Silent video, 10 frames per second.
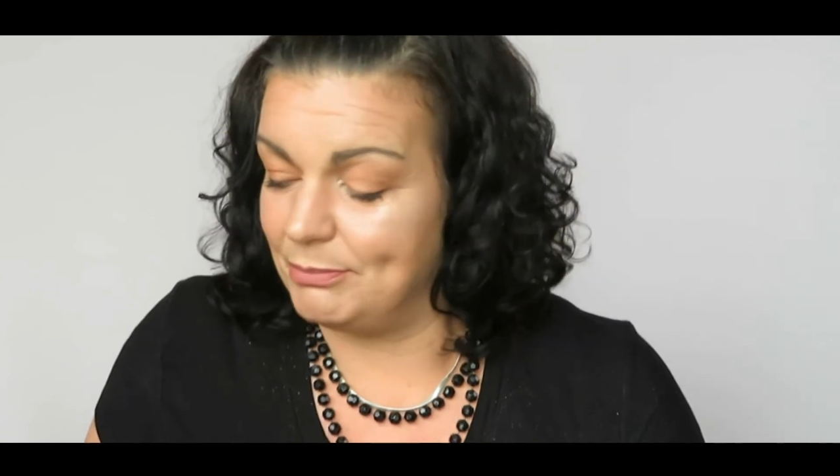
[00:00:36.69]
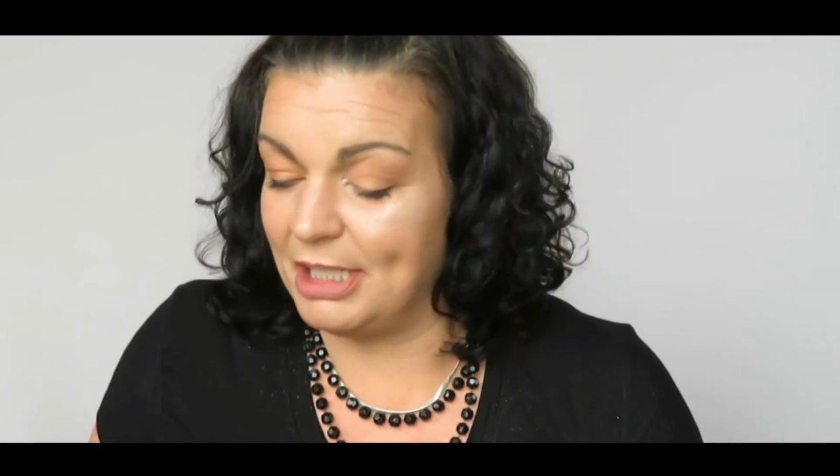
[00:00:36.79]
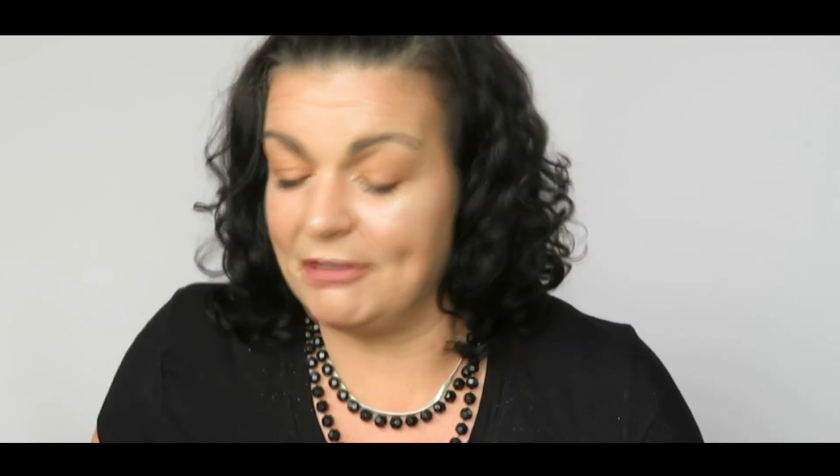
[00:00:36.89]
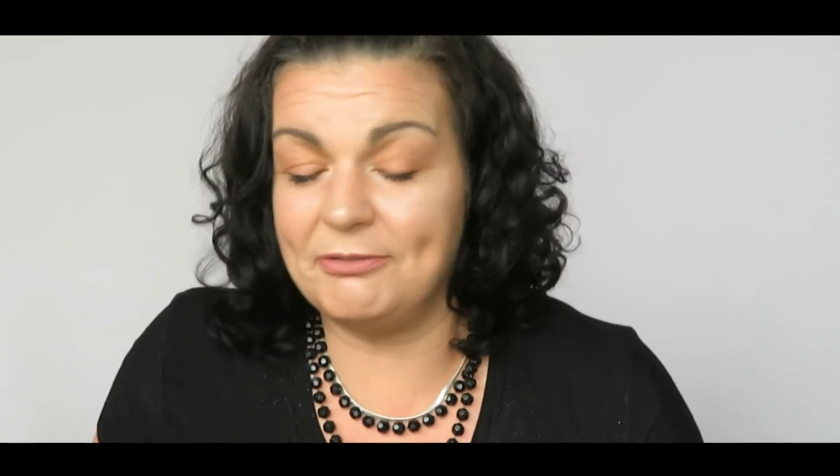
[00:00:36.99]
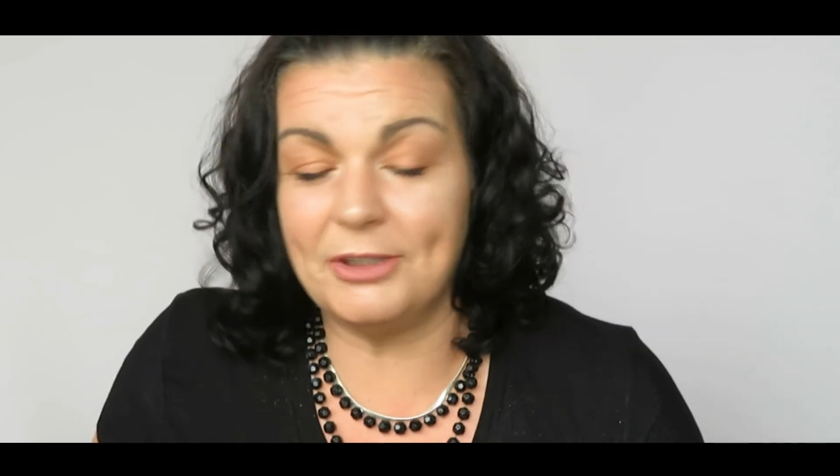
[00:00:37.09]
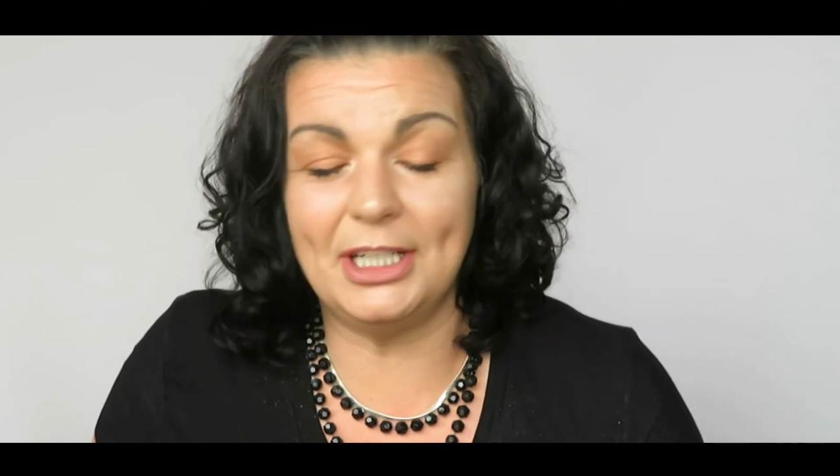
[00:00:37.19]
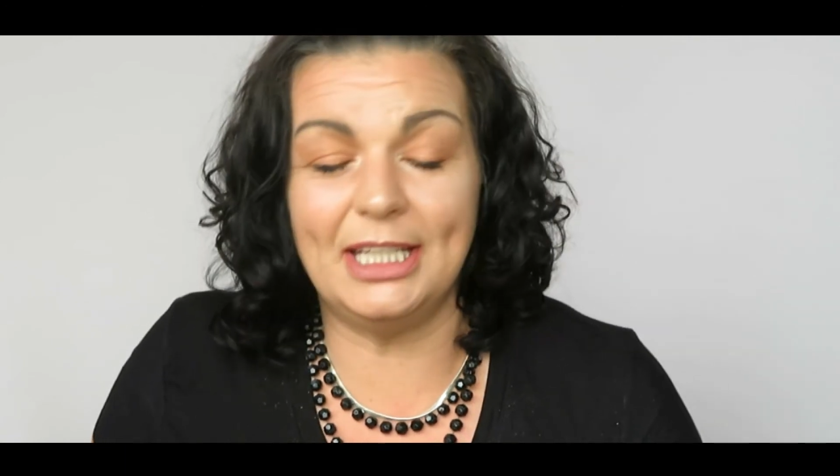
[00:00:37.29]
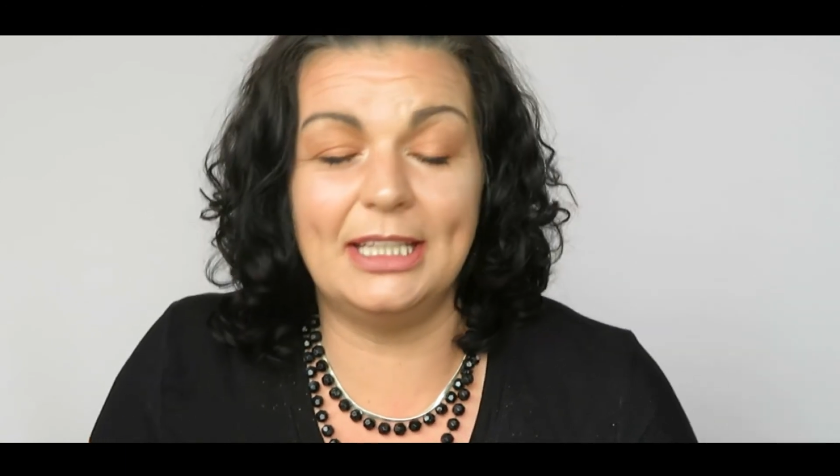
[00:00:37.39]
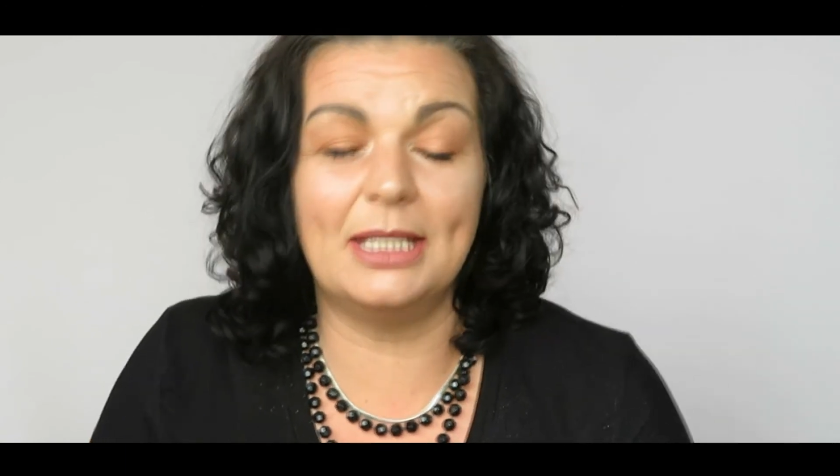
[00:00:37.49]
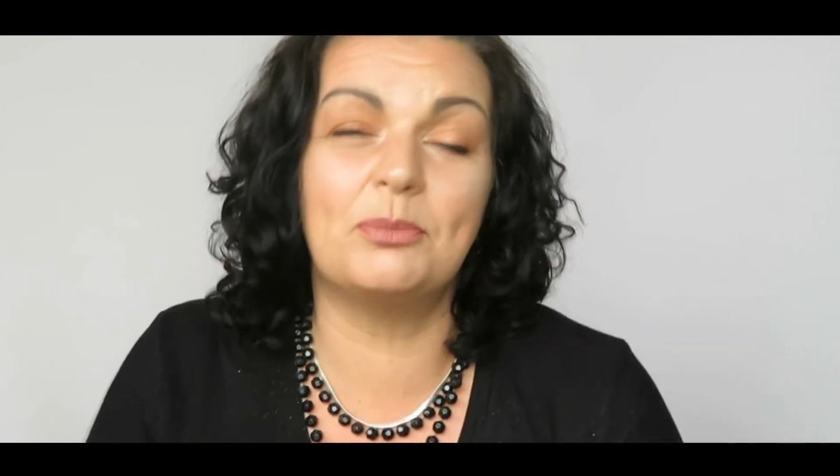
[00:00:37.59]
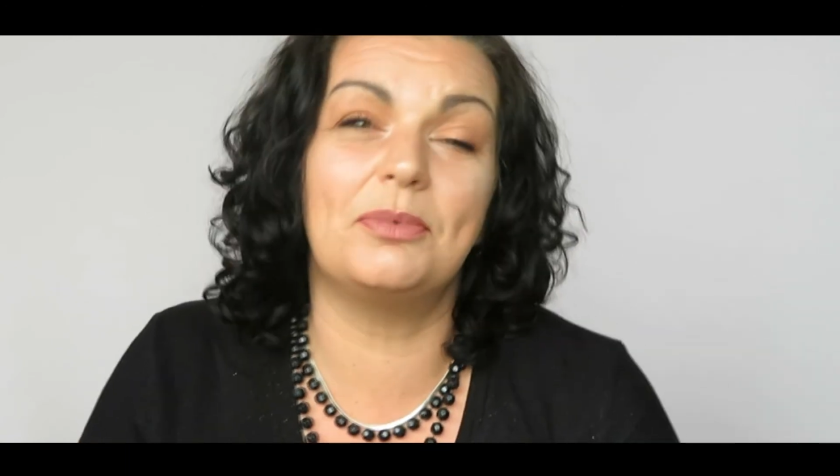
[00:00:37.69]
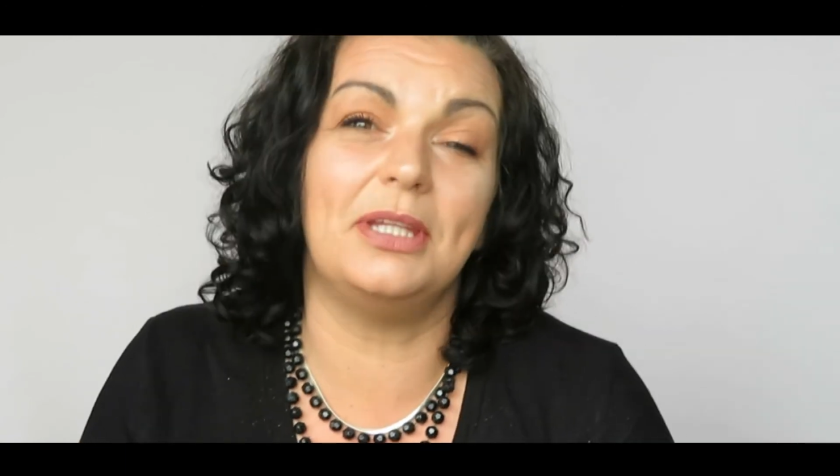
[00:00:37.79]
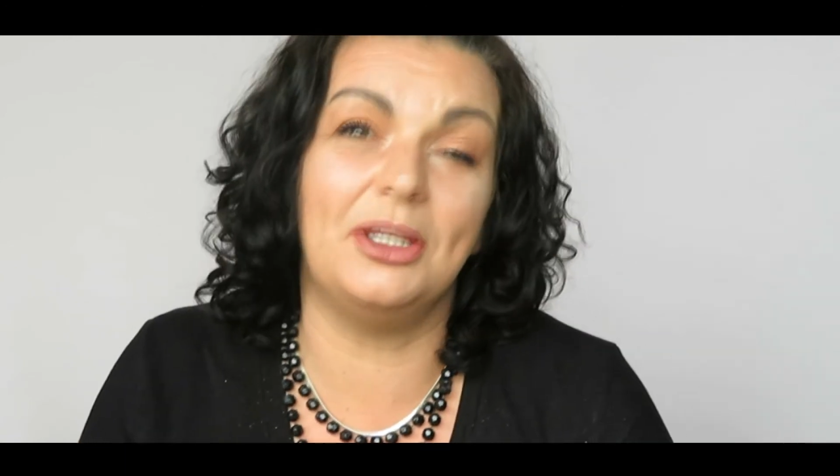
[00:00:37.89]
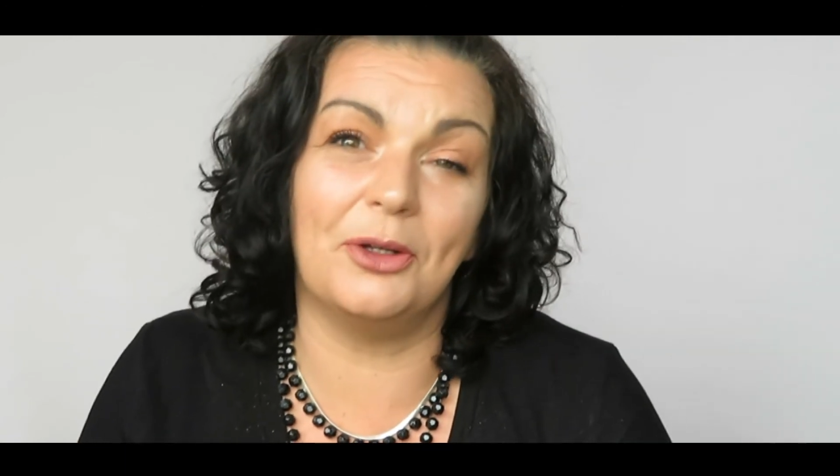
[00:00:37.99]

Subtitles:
But I'm finding that, you